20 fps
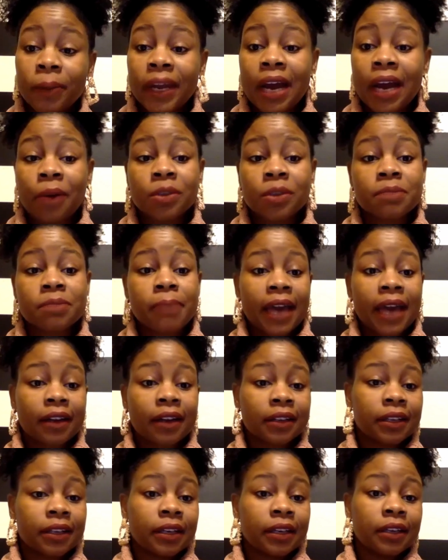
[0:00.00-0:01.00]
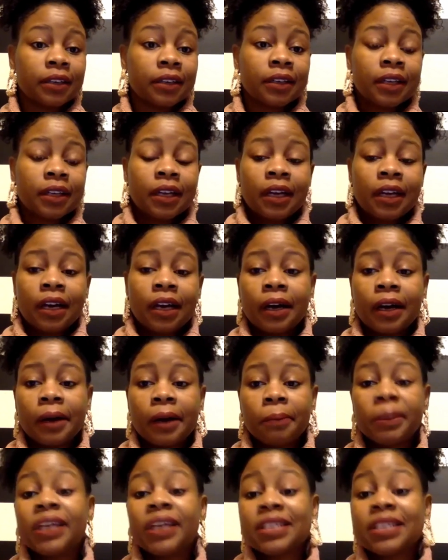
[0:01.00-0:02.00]
I was battling
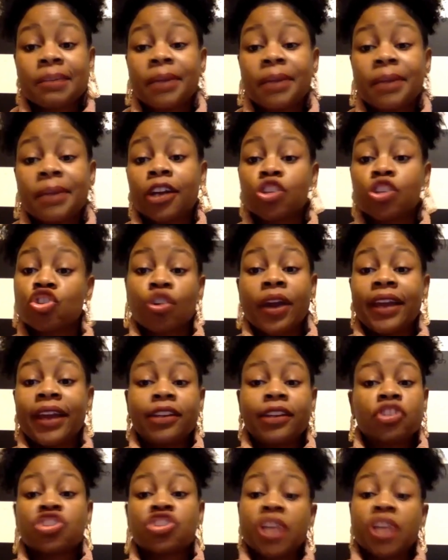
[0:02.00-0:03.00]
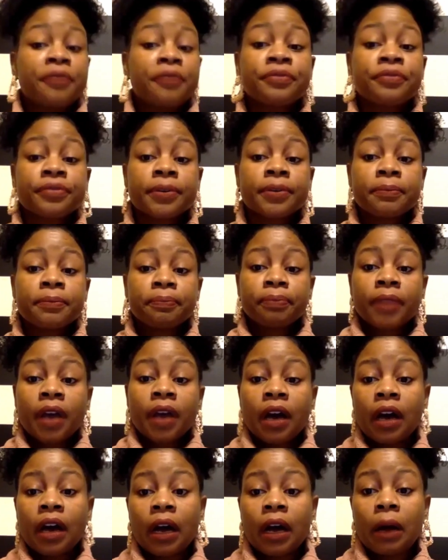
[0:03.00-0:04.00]
because I'm not a trained chef.
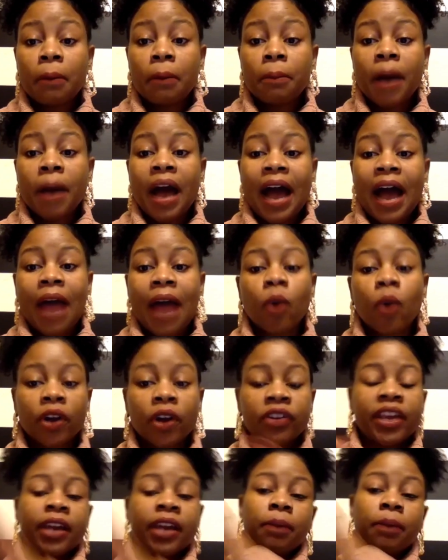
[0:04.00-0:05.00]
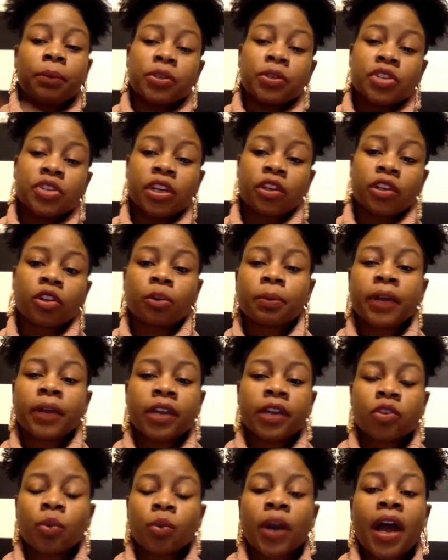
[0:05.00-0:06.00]
I worked at a particular
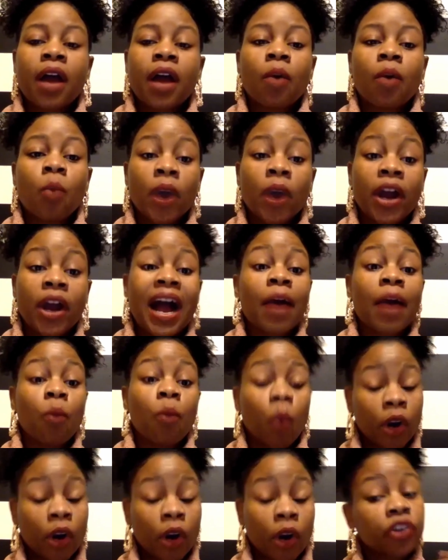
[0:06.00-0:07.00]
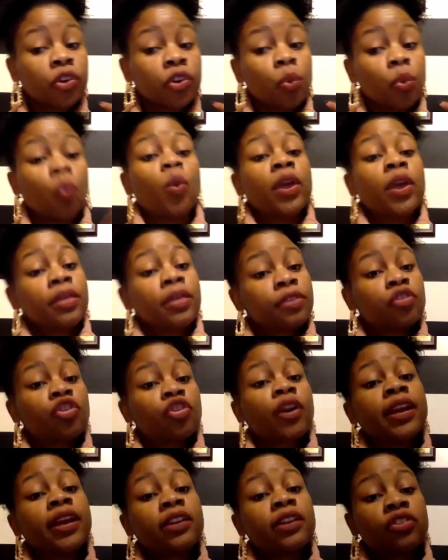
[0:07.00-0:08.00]
place where I worked with
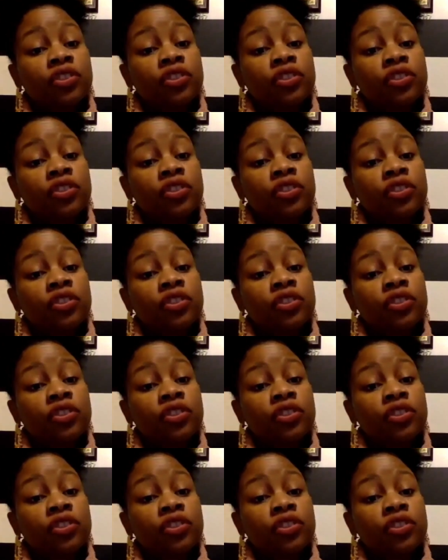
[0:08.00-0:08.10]
trained